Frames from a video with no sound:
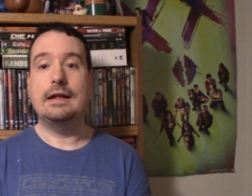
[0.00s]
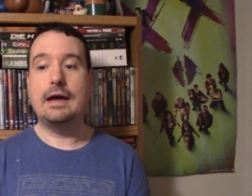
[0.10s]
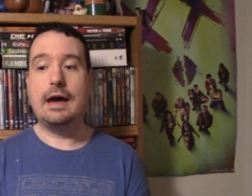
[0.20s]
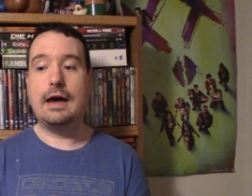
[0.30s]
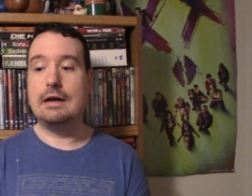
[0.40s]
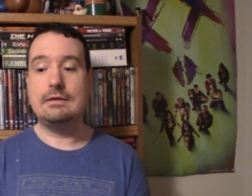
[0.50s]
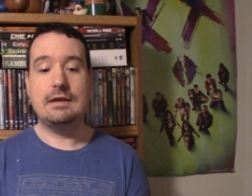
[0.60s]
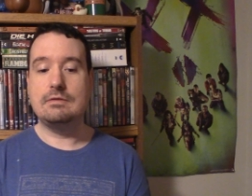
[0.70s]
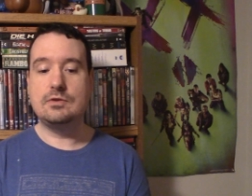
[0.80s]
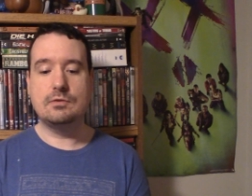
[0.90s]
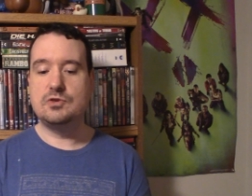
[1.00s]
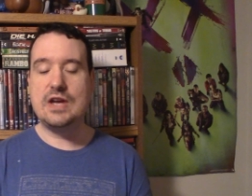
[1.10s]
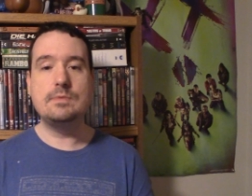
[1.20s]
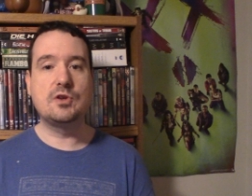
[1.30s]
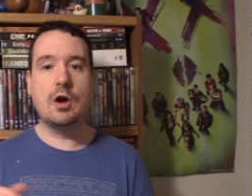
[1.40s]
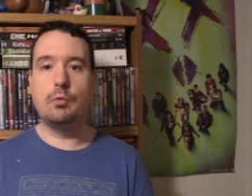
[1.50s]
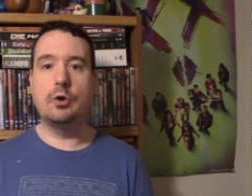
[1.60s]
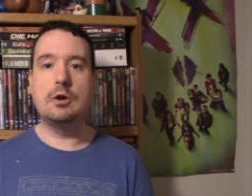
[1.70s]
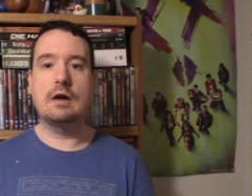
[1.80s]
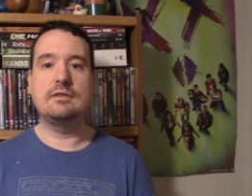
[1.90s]
James Gunn
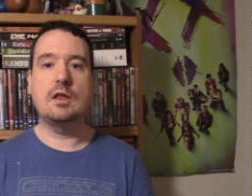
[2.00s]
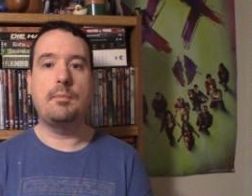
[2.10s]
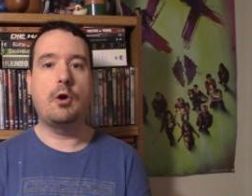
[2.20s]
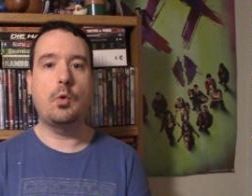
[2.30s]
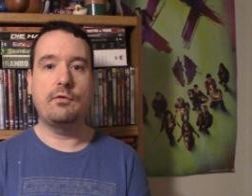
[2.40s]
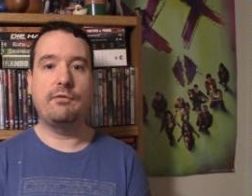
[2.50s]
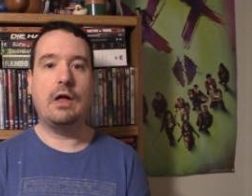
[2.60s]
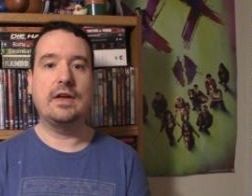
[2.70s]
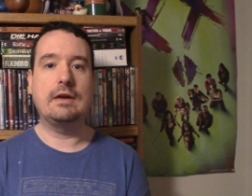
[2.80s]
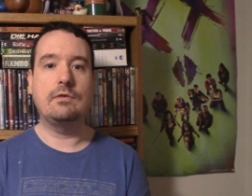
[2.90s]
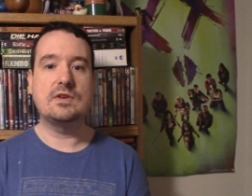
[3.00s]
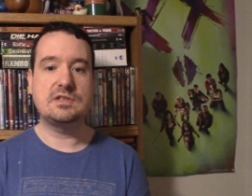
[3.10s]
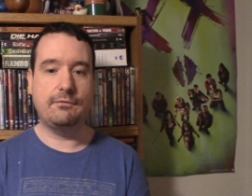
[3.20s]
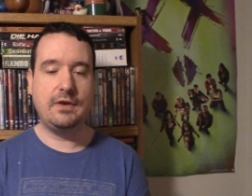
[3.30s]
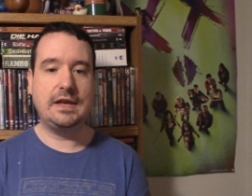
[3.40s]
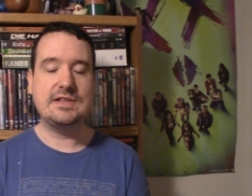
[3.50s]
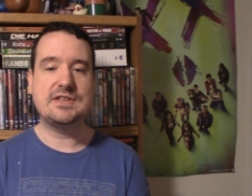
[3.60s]
really knocked it out of the park with finally giving this the fitting,